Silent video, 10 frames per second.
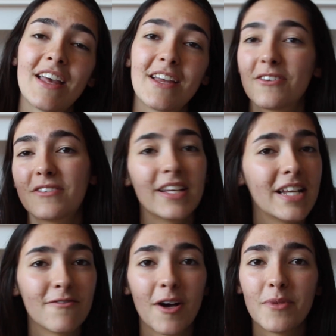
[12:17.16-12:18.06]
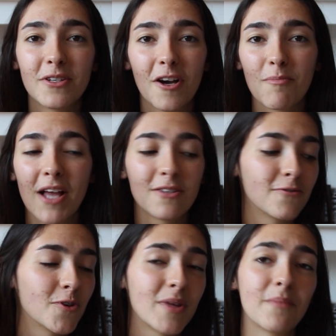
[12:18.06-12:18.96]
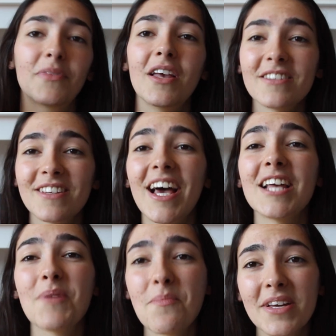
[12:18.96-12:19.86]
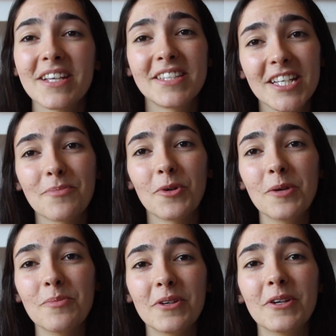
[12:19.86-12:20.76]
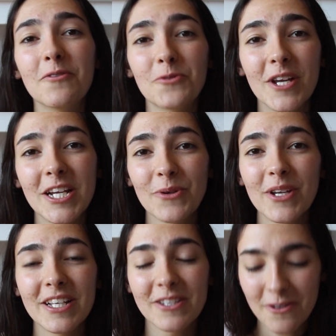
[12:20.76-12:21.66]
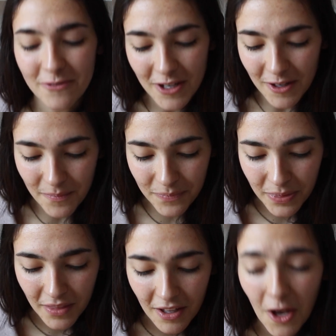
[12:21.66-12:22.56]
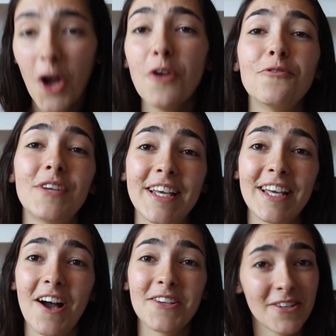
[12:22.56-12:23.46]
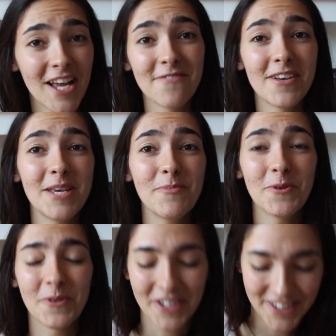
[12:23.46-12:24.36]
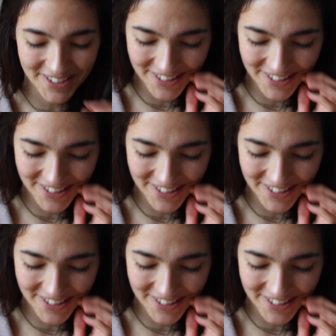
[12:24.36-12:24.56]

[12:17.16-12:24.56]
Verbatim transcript: it just didn't live up to Dark Matter for me. So that's my biggest disappointment of 2020 so far. Hopefully I don't have any more.